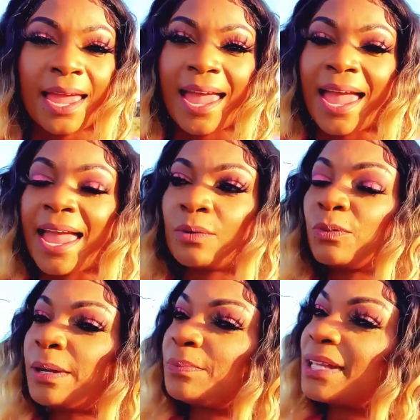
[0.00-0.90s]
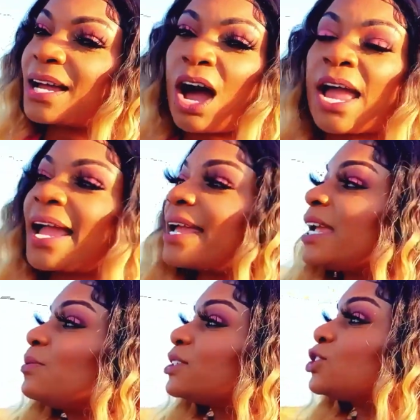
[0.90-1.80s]
And
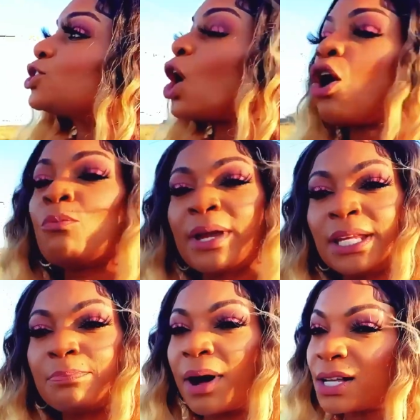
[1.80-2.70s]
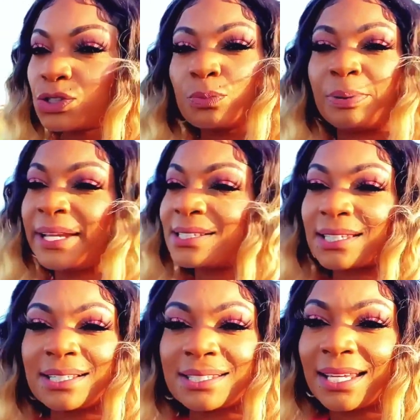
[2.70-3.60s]
it was so many puzzle
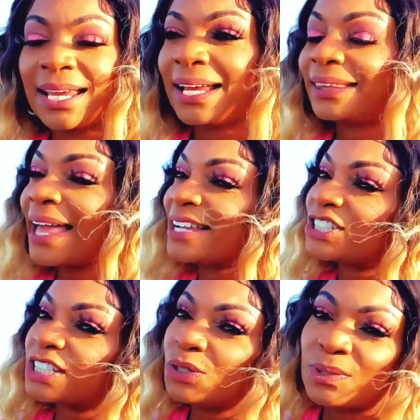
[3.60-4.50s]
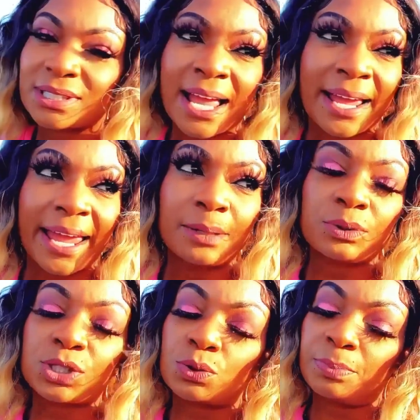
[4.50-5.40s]
pieces that she was not
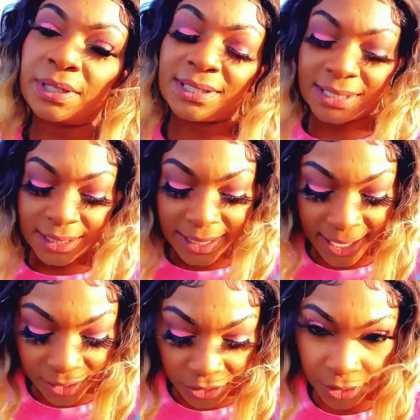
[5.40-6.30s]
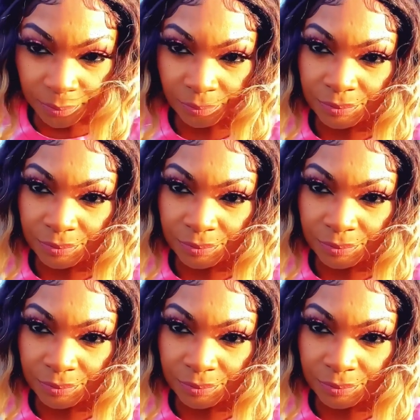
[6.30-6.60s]
able to put together,